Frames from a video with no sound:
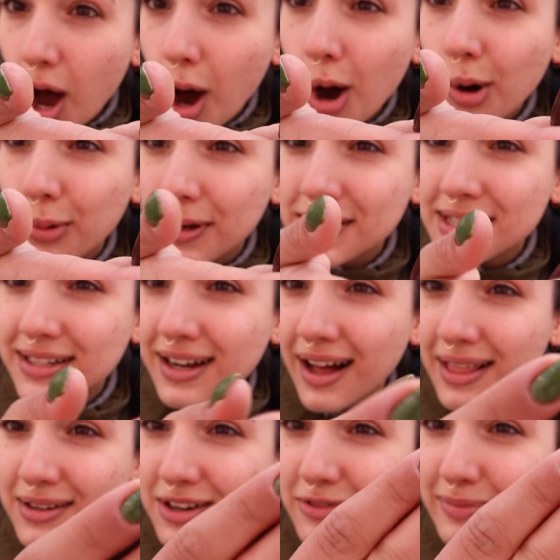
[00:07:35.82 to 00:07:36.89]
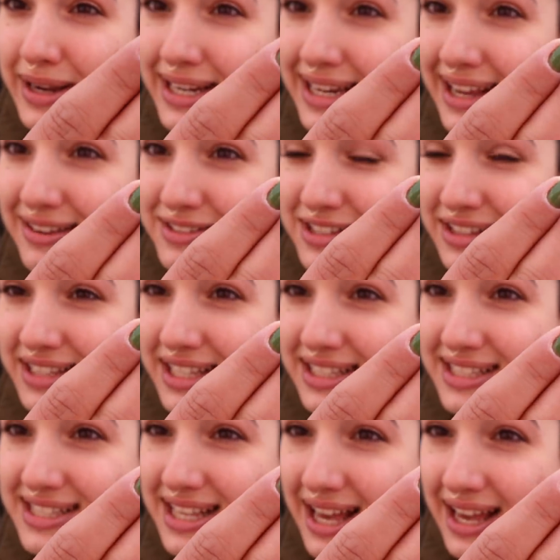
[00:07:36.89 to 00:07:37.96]
Oh, it's the color of my nails on the
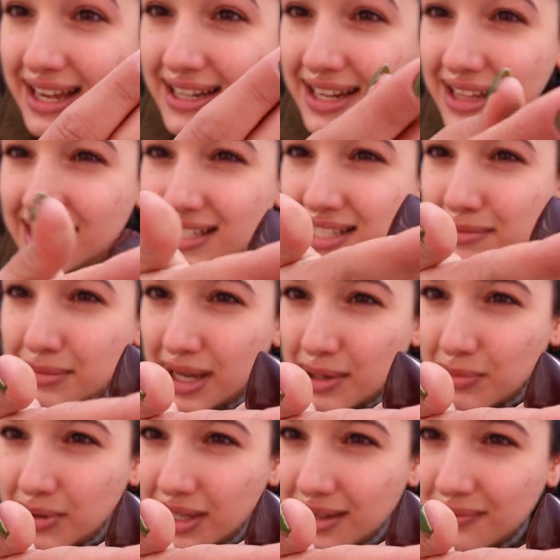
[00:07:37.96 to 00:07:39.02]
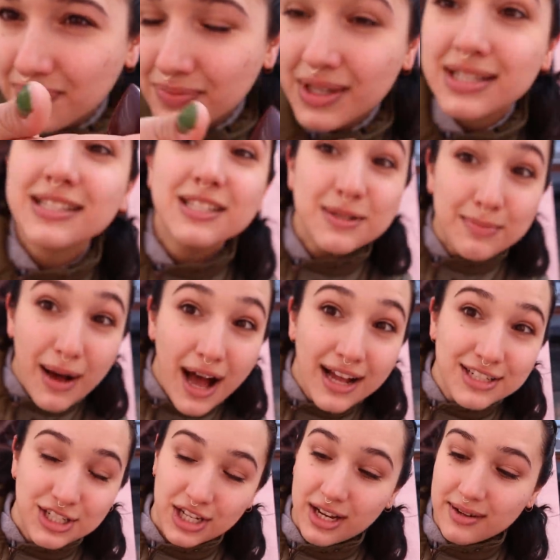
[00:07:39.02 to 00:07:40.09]
inside. At least it might be, because it's
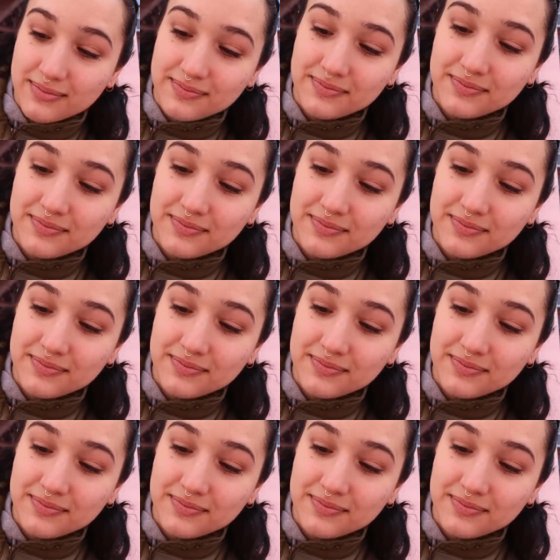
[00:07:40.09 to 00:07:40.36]
matcha.